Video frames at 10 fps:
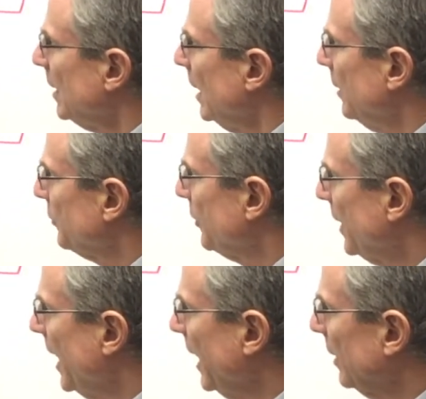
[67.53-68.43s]
And for
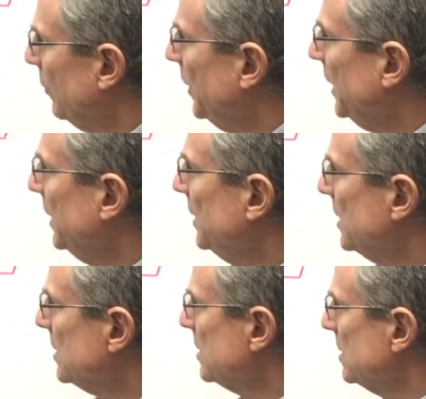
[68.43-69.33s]
that, we need
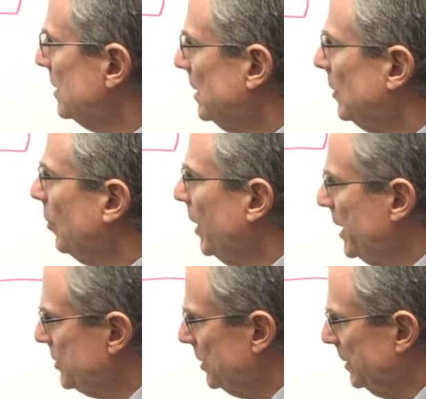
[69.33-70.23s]
this
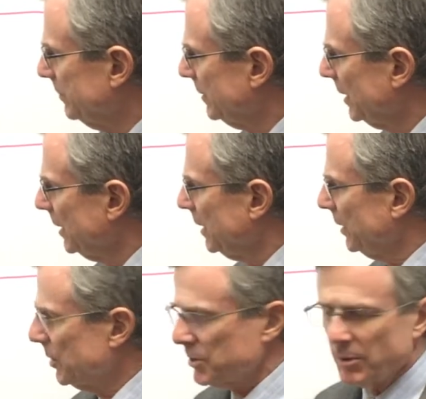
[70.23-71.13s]
equation.
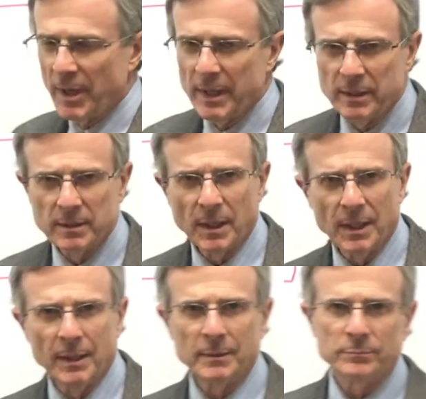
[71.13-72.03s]
There's a great
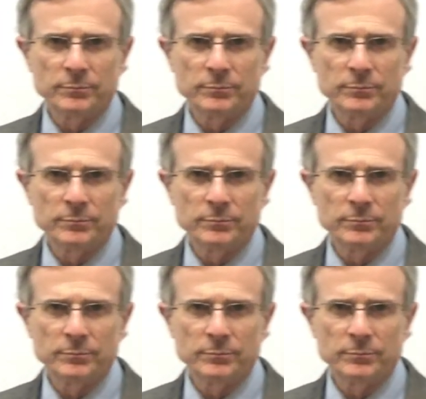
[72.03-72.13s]
uh,